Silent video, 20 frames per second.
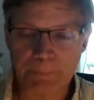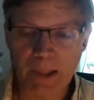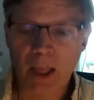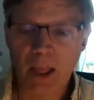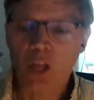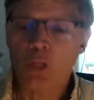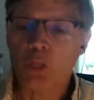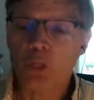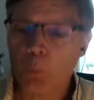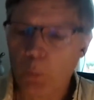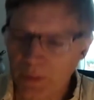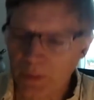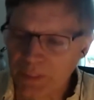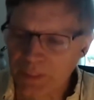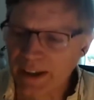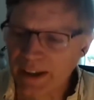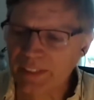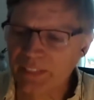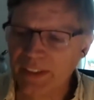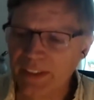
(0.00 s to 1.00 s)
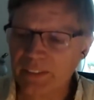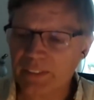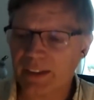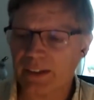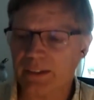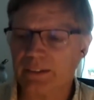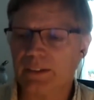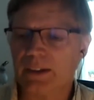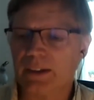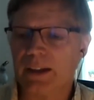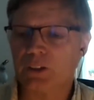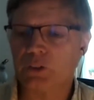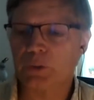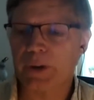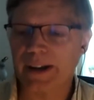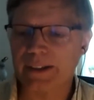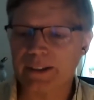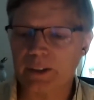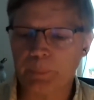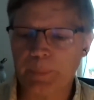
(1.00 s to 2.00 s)
The one thing I think that
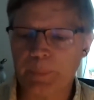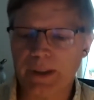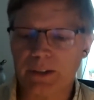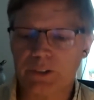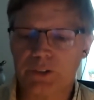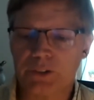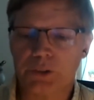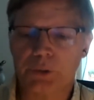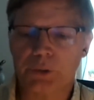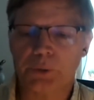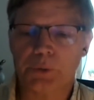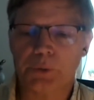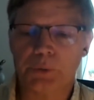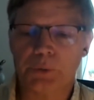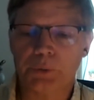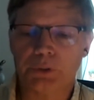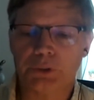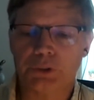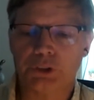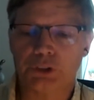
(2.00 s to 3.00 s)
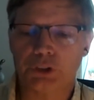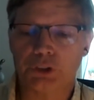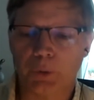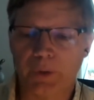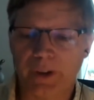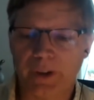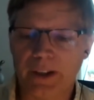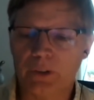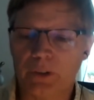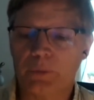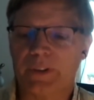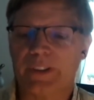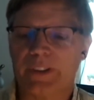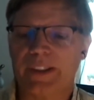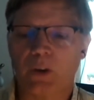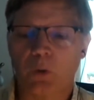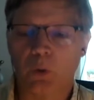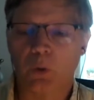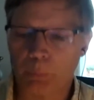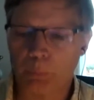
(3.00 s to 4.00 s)
attracted me to join with
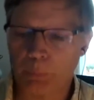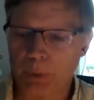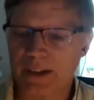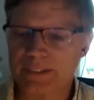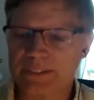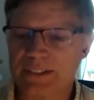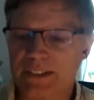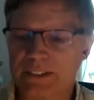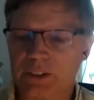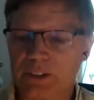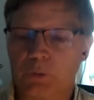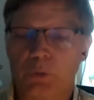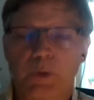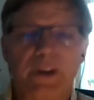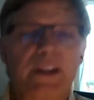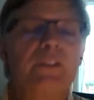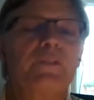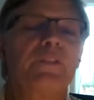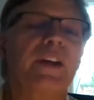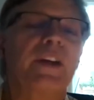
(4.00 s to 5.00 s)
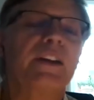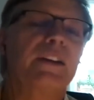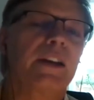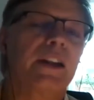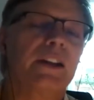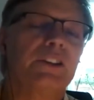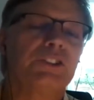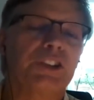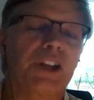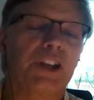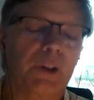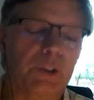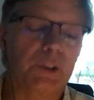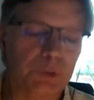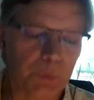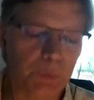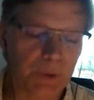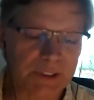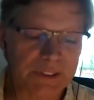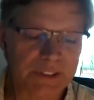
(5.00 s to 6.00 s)
that whole process of reinventing
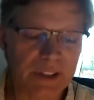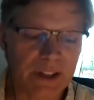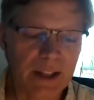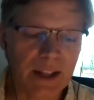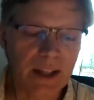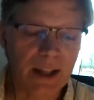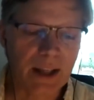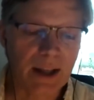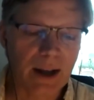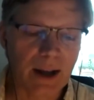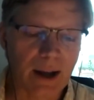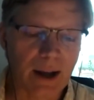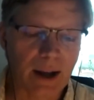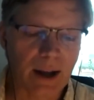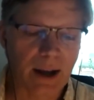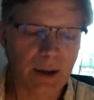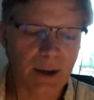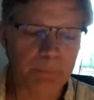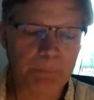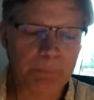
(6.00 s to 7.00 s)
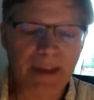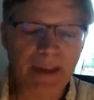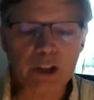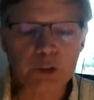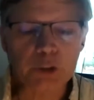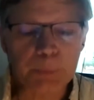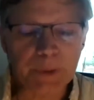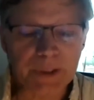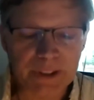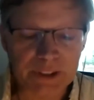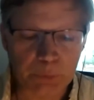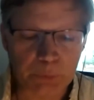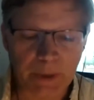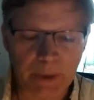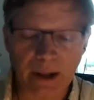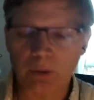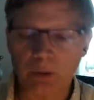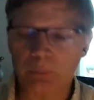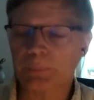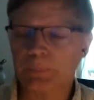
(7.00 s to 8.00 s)
NGOs was management as
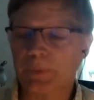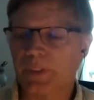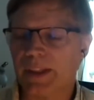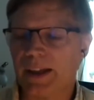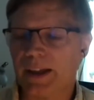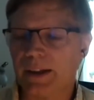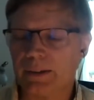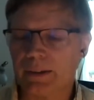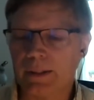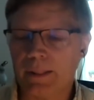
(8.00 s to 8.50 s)
well. That